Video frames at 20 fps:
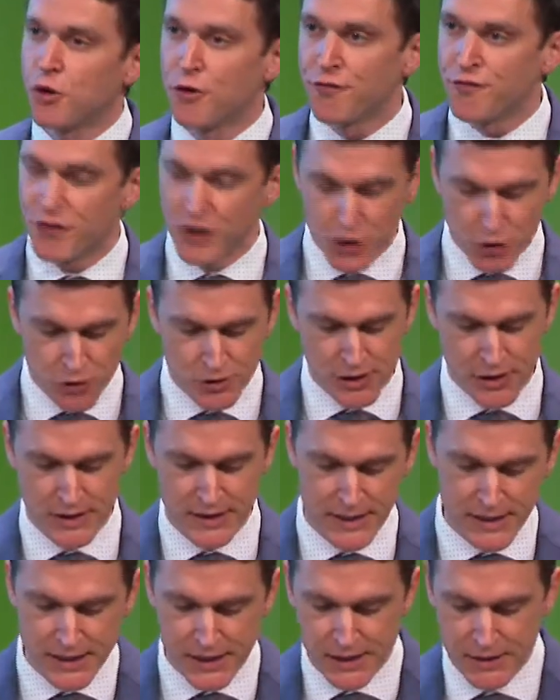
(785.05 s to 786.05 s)
or feels
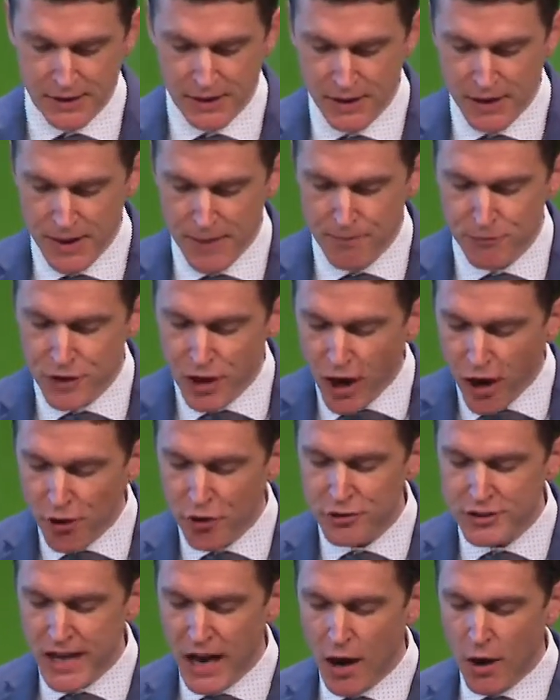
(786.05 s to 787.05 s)
addicted
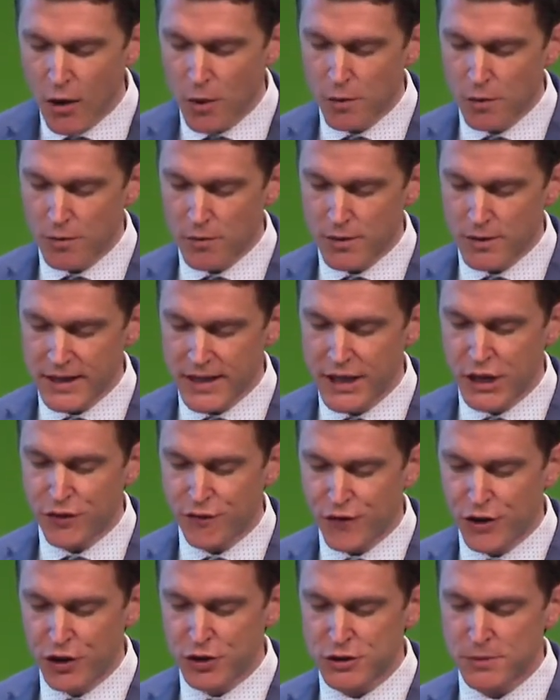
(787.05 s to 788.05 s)
colors how each
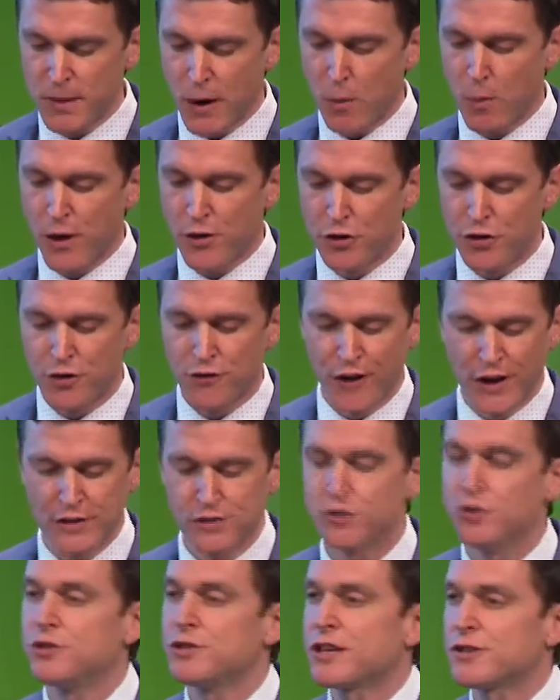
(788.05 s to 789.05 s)
feels about whether
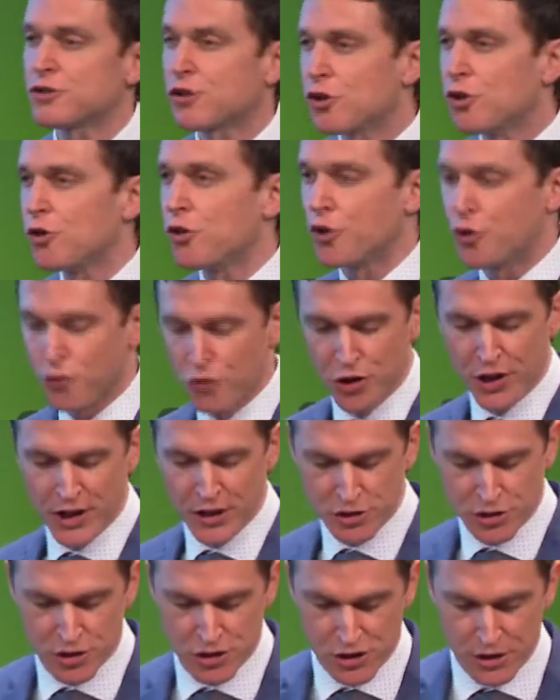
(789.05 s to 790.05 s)
device use has hurt their
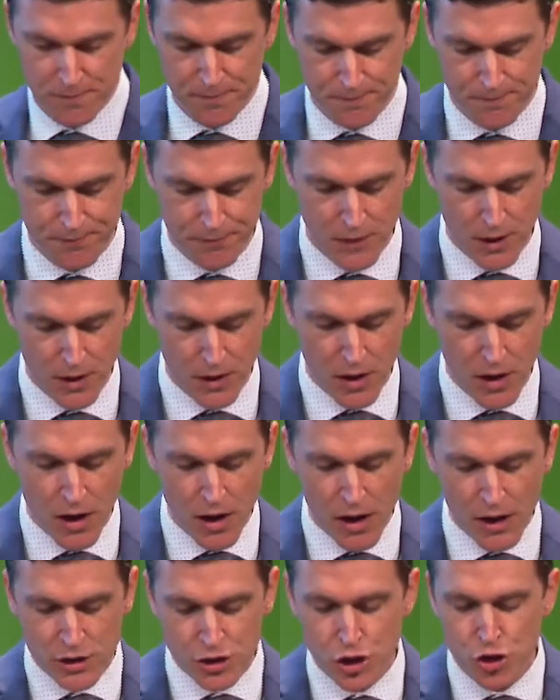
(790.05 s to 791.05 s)
relationship.
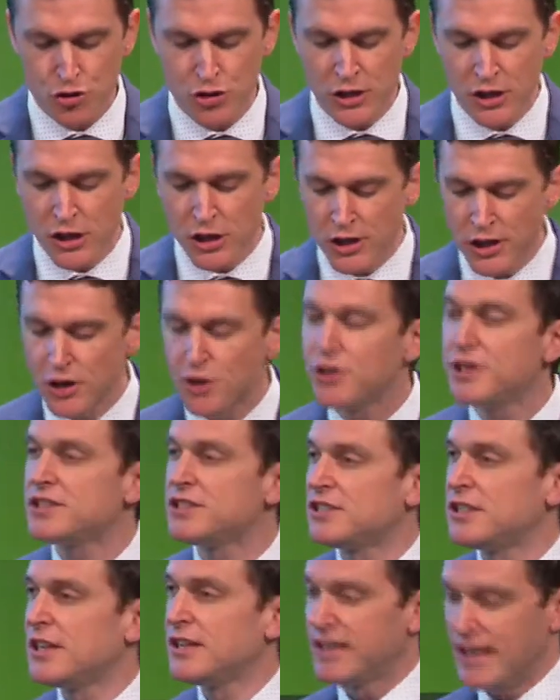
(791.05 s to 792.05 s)
Children clearly
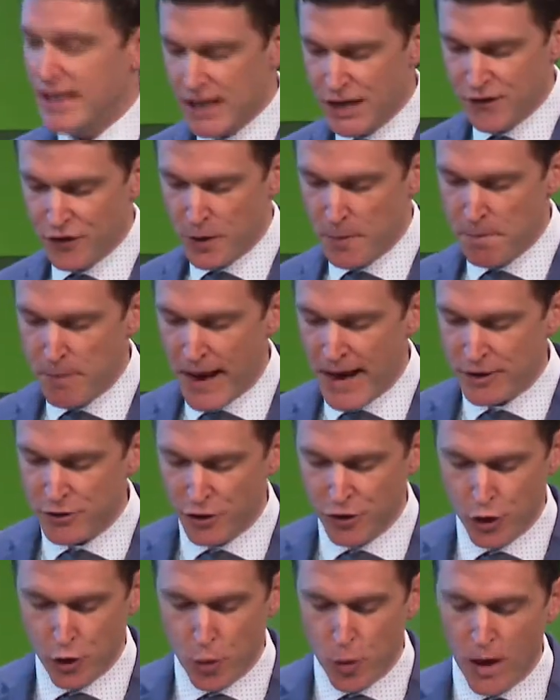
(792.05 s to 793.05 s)
see a negative impact
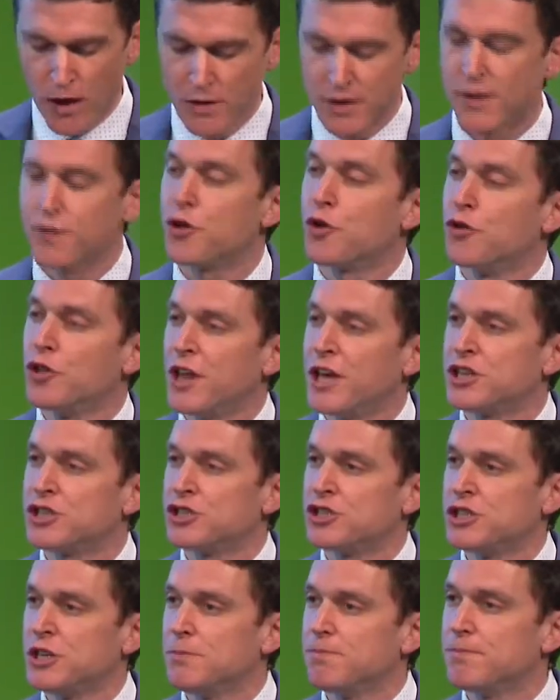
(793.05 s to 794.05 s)
on the quality of their
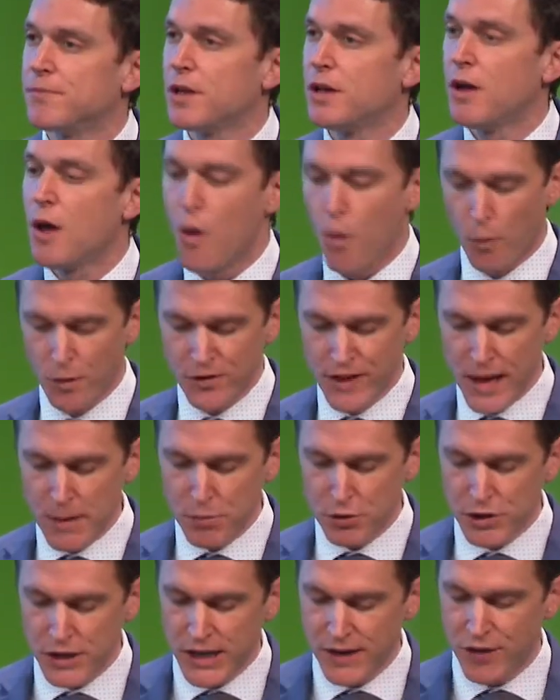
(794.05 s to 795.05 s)
relationship when they
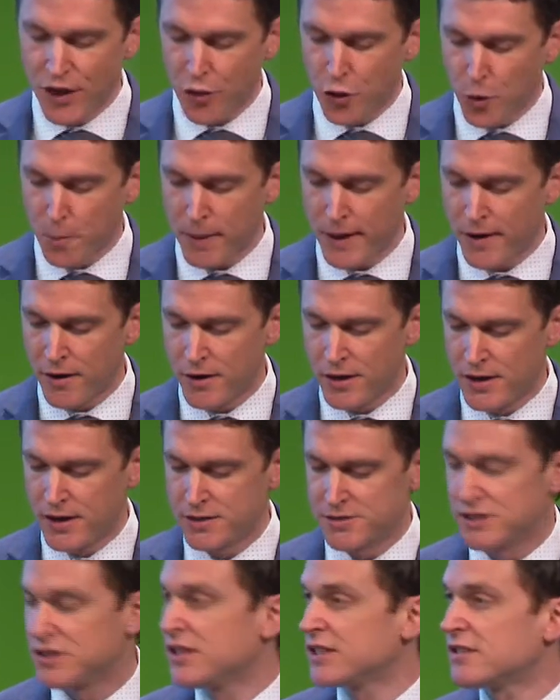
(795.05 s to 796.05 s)
believe that their parent
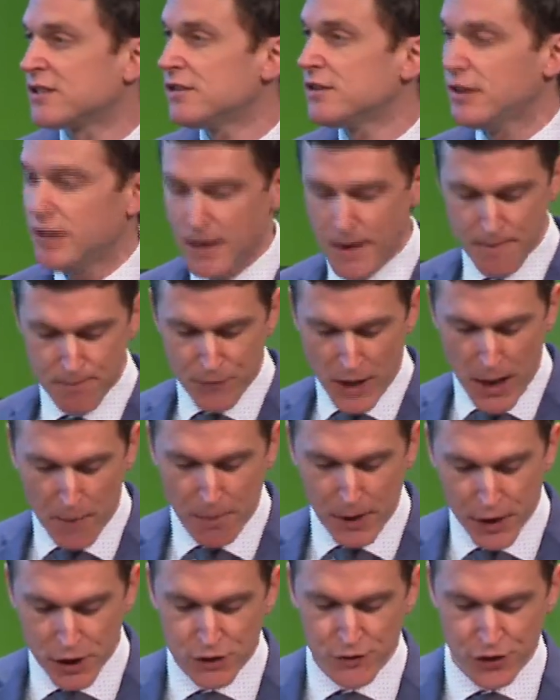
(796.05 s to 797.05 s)
is addicted, and
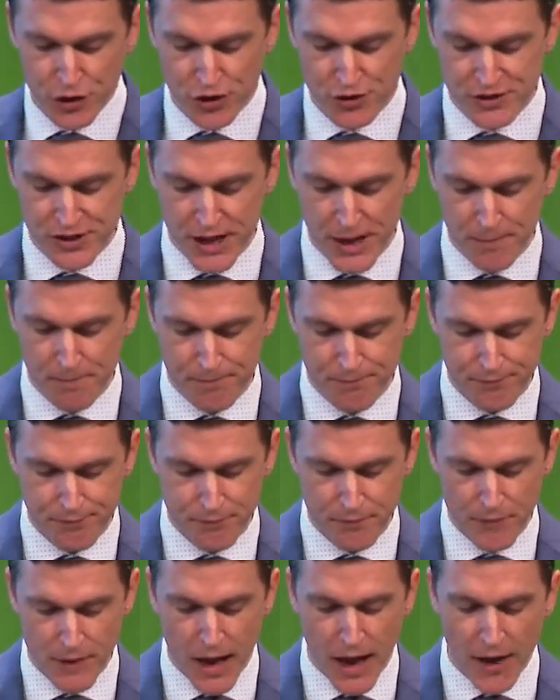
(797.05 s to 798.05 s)
parents feel the same.
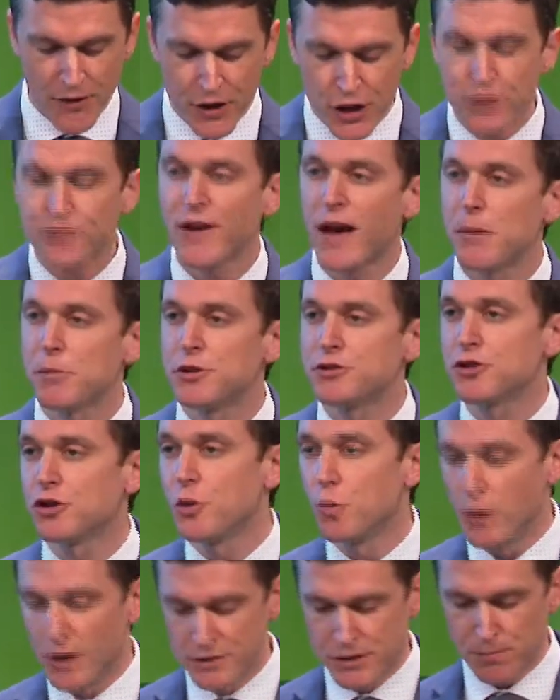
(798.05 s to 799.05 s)
And these families are the
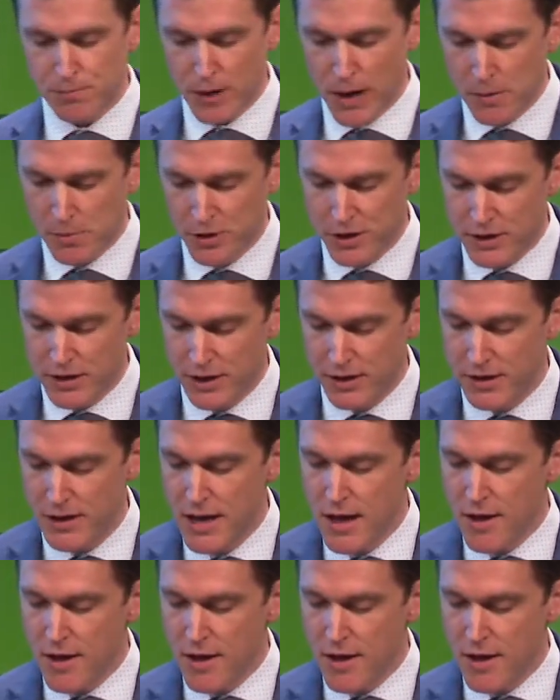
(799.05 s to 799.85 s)
ones that probably need